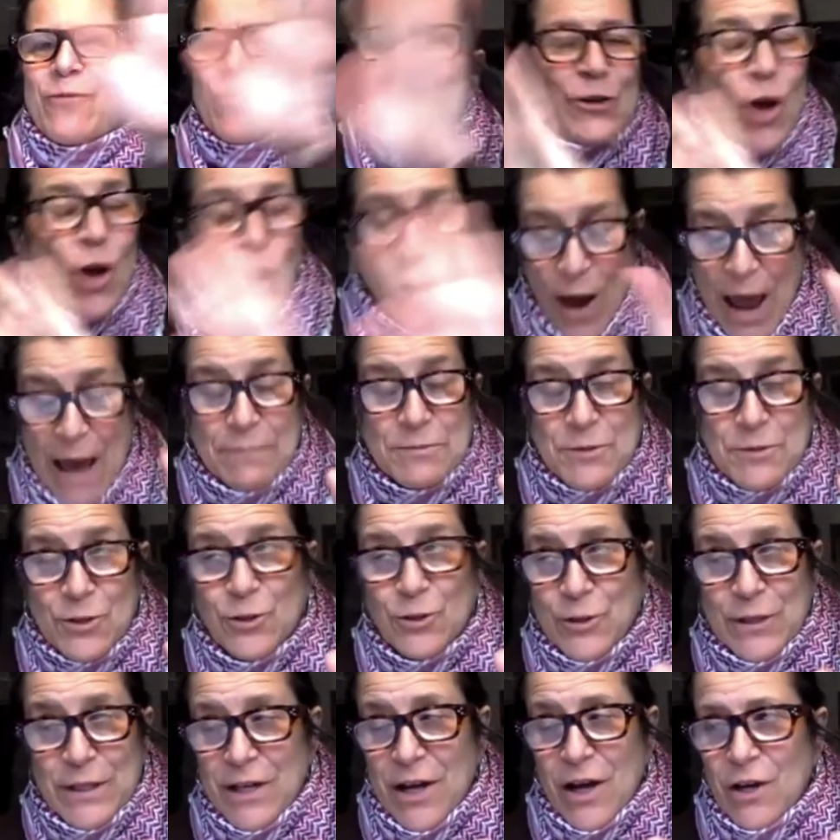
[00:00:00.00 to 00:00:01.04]
No,
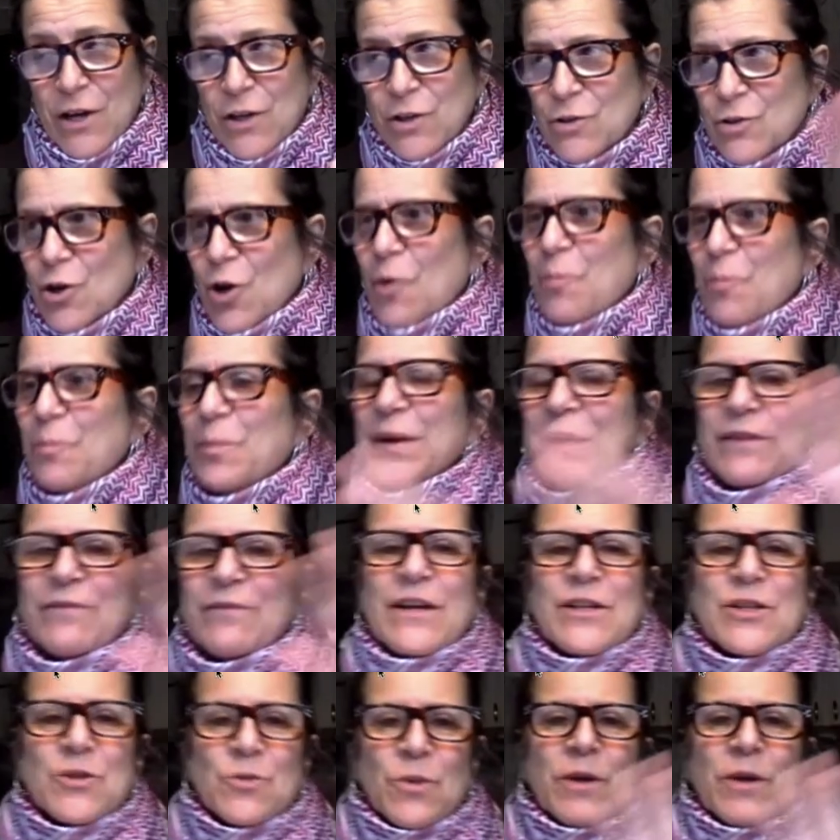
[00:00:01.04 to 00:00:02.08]
absolutely not. You don't. But if
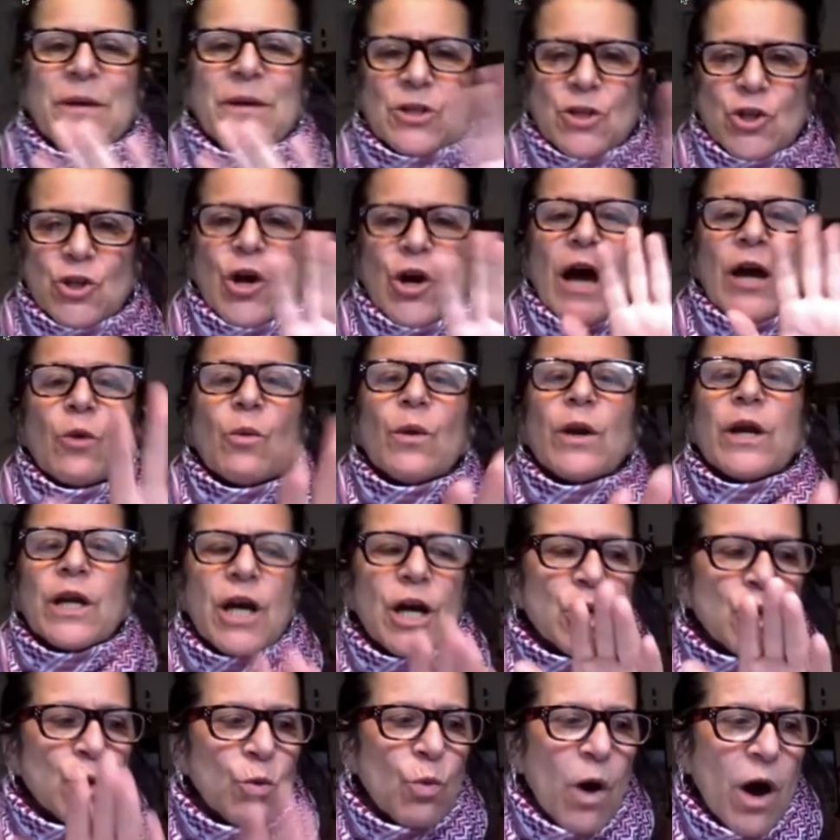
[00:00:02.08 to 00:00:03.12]
I just want to make sure, I don't want to
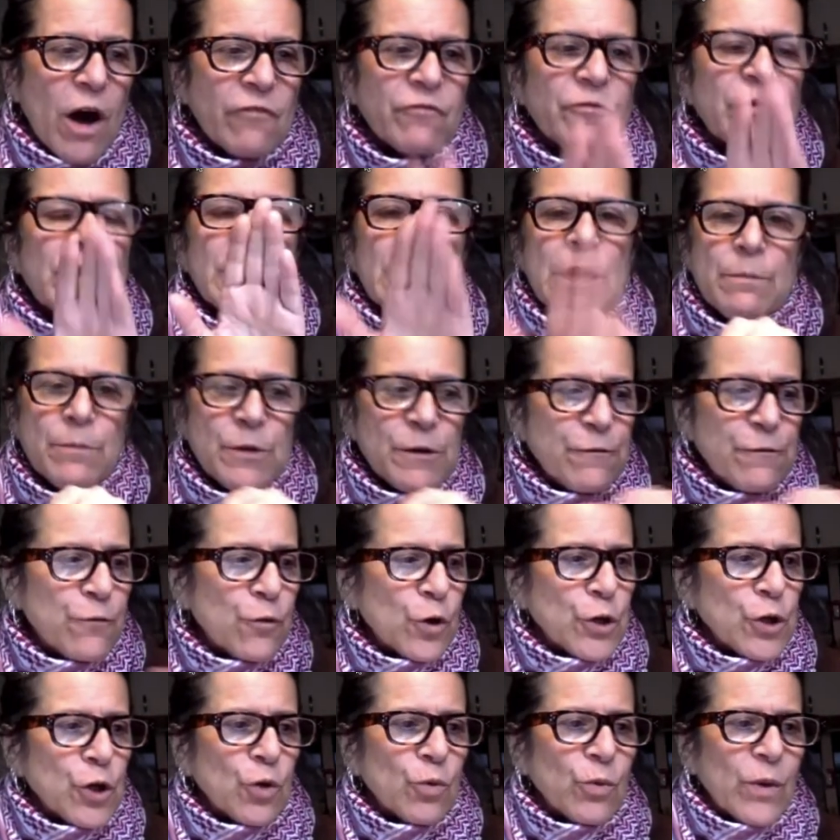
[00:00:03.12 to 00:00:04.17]
cut you off
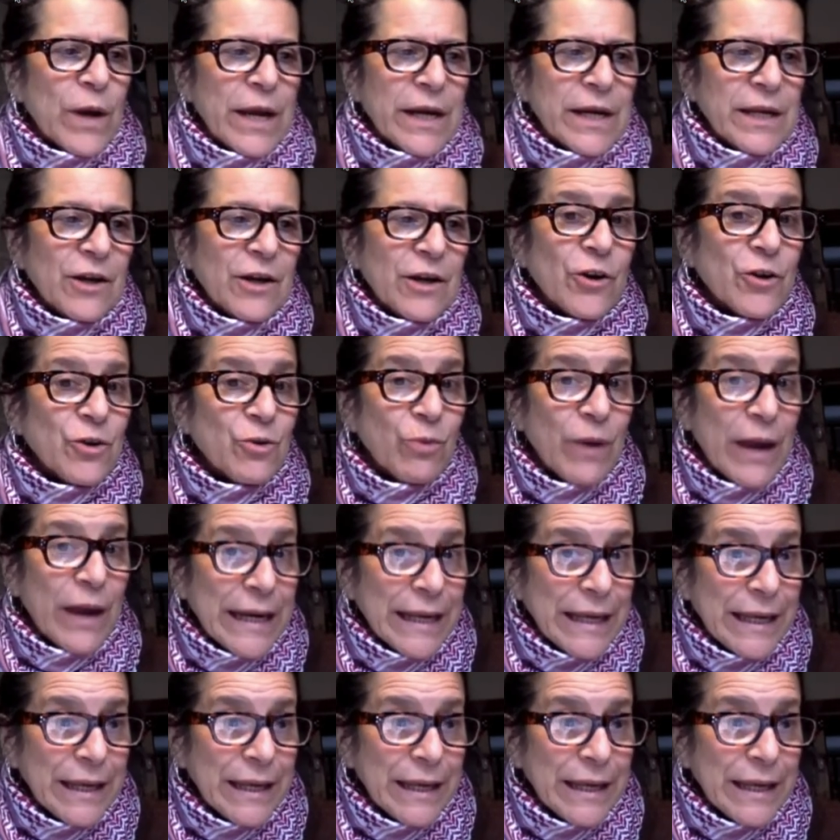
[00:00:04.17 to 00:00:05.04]
before you're ready. Are you ready?